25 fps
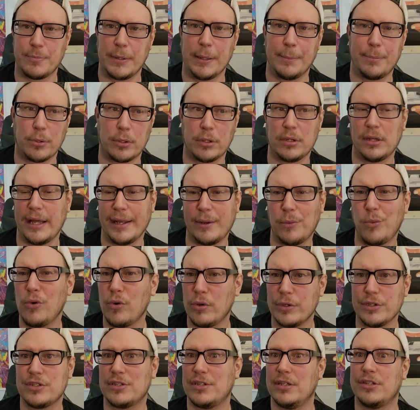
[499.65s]
People are like,
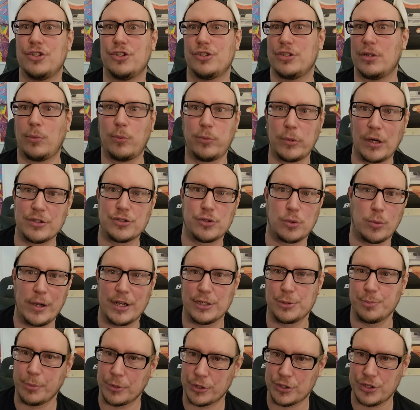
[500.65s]
well, it's just a Russell
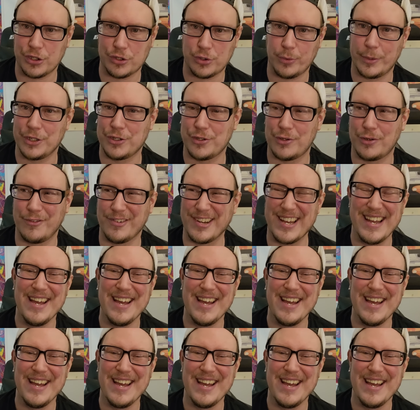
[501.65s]
Westbrook situation.